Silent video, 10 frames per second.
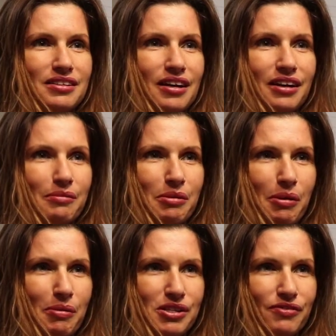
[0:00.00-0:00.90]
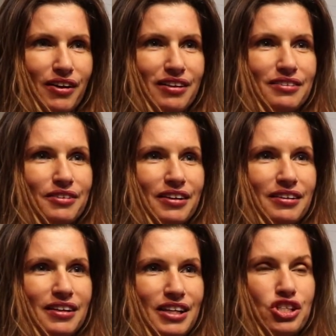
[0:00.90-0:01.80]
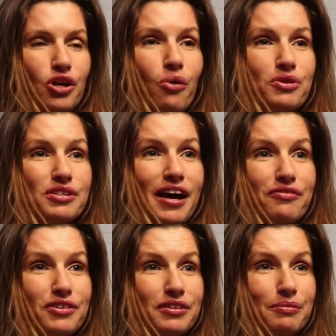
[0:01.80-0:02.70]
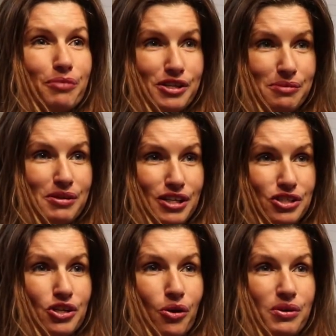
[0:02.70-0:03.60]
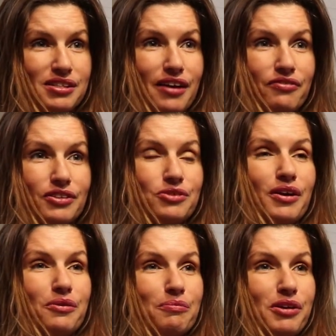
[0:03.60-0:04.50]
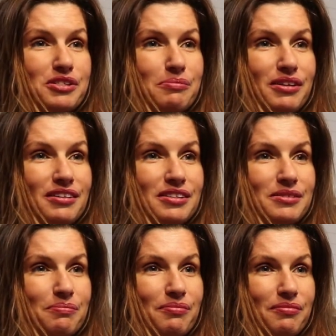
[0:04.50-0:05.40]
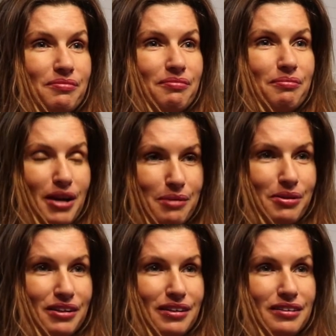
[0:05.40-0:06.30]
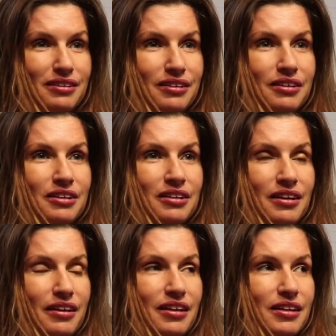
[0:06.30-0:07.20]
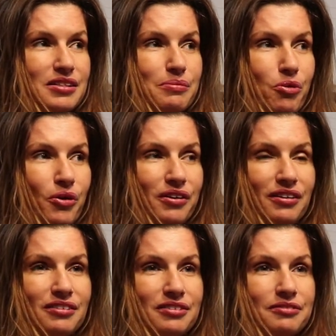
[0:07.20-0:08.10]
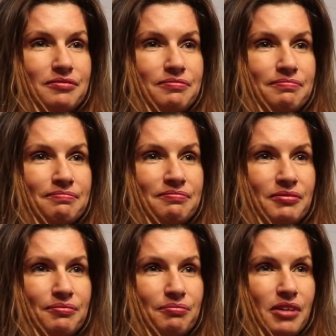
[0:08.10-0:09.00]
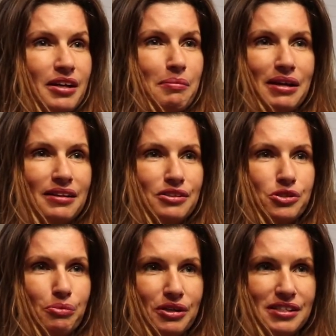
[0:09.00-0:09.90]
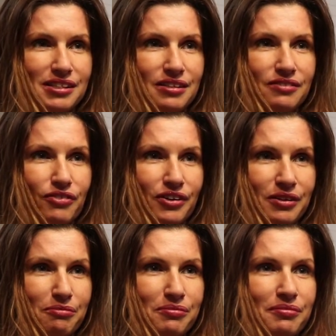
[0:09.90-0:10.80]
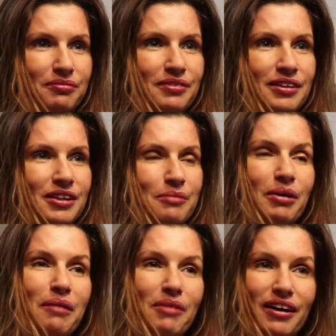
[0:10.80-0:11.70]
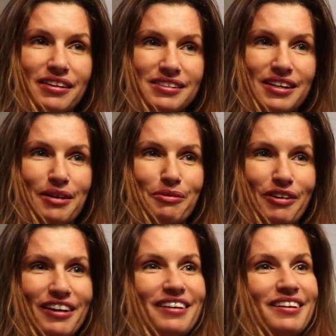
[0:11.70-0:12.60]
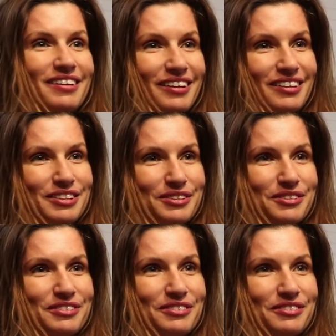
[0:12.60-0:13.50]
not going to be my best friend, right? He should always have to impress me. He should always have to try to impress me, is my opinion. I think that's important. I'm not going to make things super easy for him, but I'm not going to scare him away also.